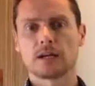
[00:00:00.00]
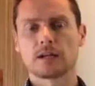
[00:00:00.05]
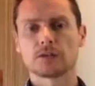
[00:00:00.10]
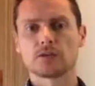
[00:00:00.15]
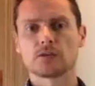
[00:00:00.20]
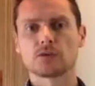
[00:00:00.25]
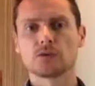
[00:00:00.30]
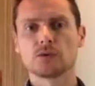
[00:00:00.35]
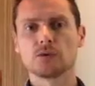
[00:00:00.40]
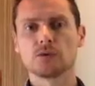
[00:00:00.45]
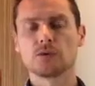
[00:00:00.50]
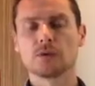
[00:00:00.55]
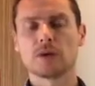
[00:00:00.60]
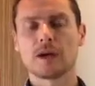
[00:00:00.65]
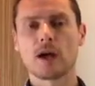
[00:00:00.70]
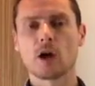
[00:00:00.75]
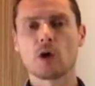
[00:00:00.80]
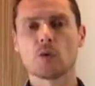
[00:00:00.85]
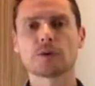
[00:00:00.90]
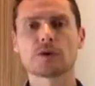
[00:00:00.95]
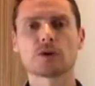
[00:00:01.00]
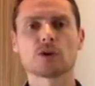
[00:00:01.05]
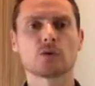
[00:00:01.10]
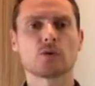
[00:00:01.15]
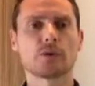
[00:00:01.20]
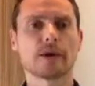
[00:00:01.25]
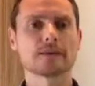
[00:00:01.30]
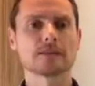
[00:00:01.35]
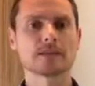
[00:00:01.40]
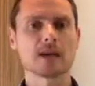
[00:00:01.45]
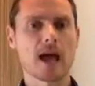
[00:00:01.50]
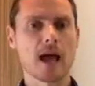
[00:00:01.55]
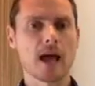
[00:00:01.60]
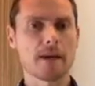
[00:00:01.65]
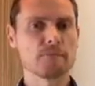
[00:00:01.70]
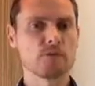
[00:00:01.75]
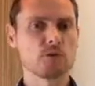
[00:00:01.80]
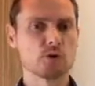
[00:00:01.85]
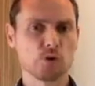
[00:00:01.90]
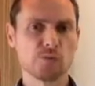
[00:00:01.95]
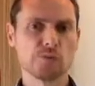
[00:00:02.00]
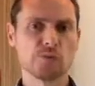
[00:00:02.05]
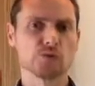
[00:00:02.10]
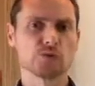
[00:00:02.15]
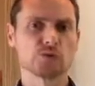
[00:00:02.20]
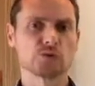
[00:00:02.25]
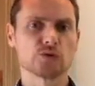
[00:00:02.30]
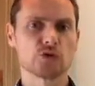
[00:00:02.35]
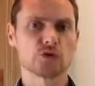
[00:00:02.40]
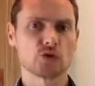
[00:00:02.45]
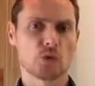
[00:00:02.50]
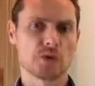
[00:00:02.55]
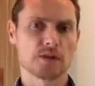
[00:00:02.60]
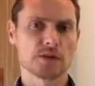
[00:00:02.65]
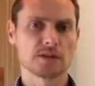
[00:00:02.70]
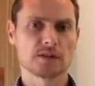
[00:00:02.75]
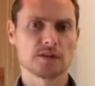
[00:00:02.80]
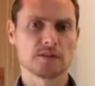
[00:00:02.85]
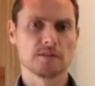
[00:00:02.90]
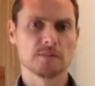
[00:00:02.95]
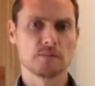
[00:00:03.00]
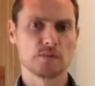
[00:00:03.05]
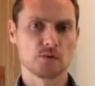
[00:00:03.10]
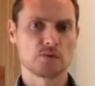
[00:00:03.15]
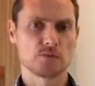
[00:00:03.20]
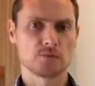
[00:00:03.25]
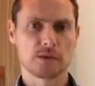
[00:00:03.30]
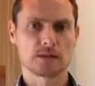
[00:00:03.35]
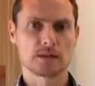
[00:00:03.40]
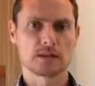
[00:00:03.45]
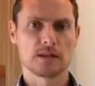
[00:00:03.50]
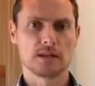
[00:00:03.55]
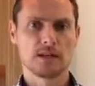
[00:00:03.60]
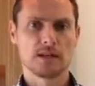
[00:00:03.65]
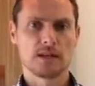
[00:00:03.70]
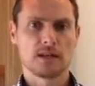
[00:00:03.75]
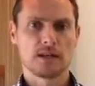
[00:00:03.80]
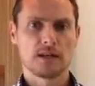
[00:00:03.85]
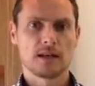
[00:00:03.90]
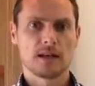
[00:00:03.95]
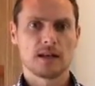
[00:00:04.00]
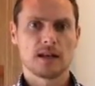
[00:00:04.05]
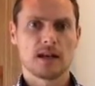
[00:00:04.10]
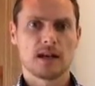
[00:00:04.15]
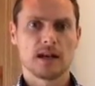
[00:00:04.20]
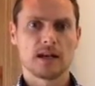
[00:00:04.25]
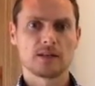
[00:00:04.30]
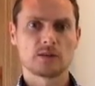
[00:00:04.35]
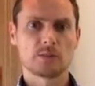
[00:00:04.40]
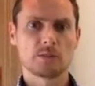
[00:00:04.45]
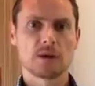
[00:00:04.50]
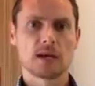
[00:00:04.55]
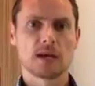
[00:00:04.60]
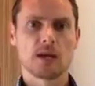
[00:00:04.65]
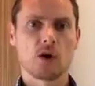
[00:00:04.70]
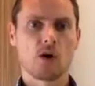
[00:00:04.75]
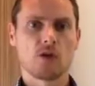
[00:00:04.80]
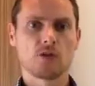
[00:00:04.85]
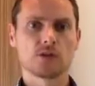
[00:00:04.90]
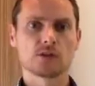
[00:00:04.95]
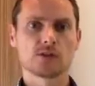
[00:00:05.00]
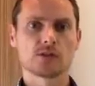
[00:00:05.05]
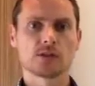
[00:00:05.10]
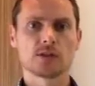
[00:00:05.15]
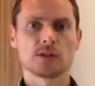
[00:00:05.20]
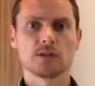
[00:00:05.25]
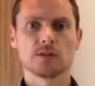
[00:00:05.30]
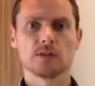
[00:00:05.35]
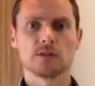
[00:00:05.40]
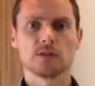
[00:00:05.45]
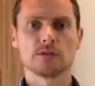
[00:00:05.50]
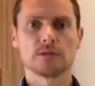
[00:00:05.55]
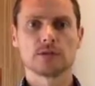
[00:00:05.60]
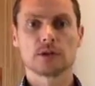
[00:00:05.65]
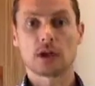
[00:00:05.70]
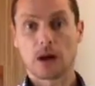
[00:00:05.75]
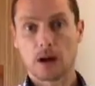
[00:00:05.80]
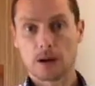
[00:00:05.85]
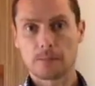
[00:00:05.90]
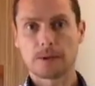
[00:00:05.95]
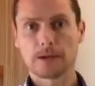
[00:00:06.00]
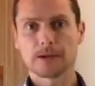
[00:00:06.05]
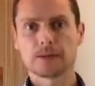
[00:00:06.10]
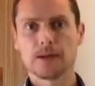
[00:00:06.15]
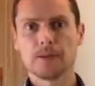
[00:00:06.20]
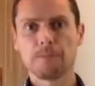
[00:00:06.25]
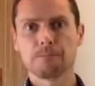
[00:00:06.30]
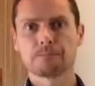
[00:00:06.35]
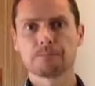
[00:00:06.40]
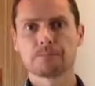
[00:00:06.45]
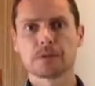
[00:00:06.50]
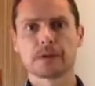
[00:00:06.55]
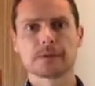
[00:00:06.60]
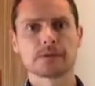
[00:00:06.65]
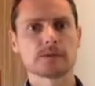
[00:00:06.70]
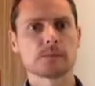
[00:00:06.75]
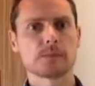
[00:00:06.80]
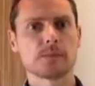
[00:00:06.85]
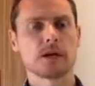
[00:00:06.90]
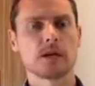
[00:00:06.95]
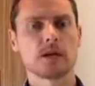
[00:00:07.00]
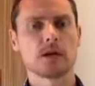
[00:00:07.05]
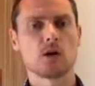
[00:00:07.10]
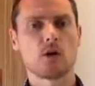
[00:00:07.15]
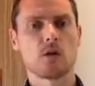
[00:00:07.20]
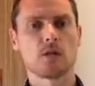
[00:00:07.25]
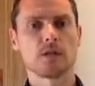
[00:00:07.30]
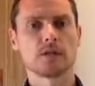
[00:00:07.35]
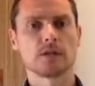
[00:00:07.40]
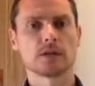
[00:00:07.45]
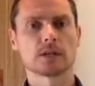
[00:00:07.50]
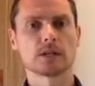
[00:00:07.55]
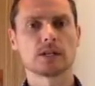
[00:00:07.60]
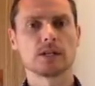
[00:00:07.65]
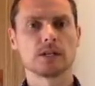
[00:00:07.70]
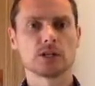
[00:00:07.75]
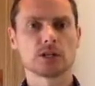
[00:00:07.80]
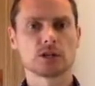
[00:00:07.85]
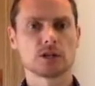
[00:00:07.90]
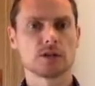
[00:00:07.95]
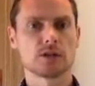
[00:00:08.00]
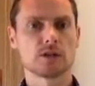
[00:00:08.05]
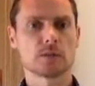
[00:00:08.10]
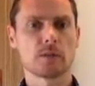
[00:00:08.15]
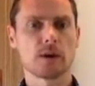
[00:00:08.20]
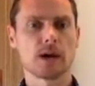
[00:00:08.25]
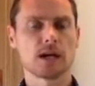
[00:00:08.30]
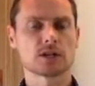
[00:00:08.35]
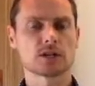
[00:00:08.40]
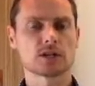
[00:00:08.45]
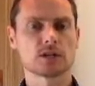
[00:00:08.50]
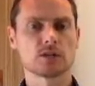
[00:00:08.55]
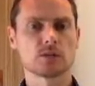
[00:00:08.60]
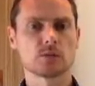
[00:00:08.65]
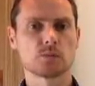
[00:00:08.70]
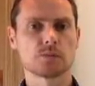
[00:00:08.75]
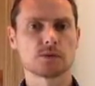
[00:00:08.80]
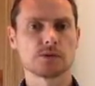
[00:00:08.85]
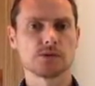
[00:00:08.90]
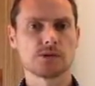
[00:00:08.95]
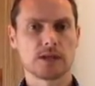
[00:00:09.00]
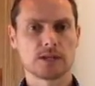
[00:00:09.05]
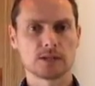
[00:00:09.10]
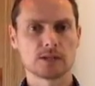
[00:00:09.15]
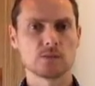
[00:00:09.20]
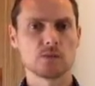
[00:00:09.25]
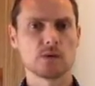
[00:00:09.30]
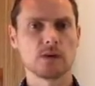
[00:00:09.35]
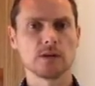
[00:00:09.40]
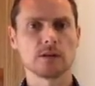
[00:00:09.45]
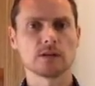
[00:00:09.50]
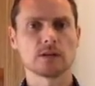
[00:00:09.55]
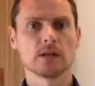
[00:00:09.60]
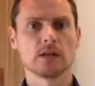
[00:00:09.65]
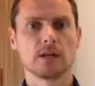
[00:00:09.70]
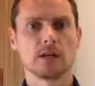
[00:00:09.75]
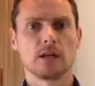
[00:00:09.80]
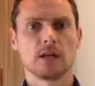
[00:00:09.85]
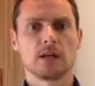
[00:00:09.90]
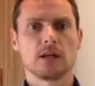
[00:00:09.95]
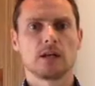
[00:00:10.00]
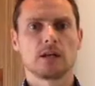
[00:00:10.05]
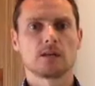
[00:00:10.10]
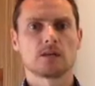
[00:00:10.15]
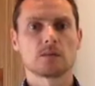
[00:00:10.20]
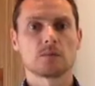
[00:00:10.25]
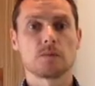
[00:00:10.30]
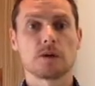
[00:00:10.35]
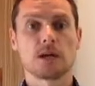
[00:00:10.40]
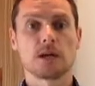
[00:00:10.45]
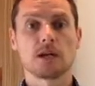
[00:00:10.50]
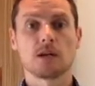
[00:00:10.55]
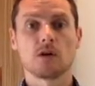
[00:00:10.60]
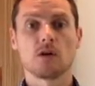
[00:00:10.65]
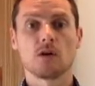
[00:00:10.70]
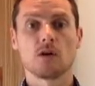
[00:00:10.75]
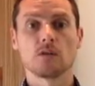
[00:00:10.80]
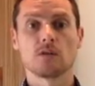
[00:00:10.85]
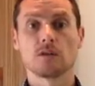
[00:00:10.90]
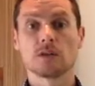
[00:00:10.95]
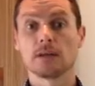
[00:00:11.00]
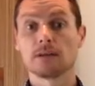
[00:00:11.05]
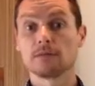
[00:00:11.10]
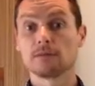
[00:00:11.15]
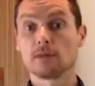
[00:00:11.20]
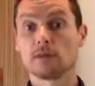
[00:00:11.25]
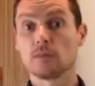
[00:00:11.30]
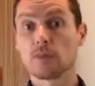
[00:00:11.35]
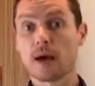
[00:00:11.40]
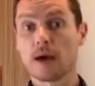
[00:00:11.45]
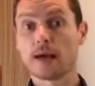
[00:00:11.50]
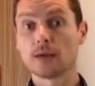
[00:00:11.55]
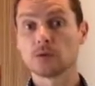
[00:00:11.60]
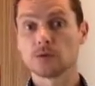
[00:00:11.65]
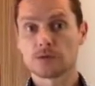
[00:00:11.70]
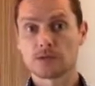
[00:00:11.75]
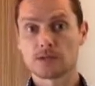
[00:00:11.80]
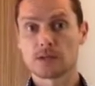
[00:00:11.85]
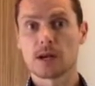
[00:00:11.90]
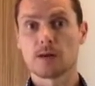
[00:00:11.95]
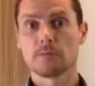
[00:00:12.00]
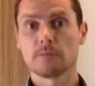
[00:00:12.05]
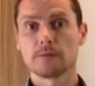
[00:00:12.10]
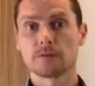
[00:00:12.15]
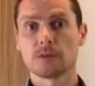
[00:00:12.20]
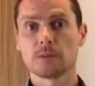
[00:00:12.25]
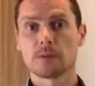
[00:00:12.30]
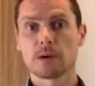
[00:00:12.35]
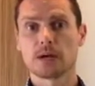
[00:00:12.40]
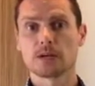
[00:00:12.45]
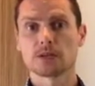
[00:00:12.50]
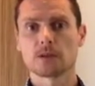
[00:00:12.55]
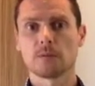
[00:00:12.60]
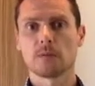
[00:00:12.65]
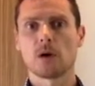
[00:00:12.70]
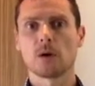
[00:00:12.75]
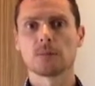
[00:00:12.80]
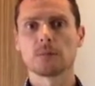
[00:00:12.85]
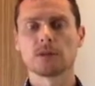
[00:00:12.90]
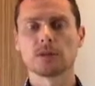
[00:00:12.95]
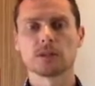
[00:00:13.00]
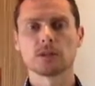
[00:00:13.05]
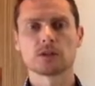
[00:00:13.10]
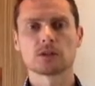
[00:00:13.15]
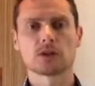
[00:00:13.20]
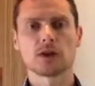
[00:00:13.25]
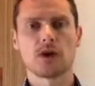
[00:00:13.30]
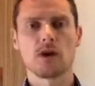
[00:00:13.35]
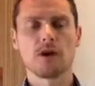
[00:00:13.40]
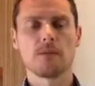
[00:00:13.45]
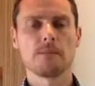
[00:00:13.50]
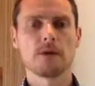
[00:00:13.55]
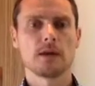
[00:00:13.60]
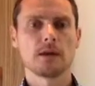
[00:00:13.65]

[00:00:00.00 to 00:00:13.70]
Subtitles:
to help correct abnormal joint movement. And depending on the skill of the chiropractor, depending on the condition that the patient is presented with, depending on the level of pain or discomfort the patient might be in at the time,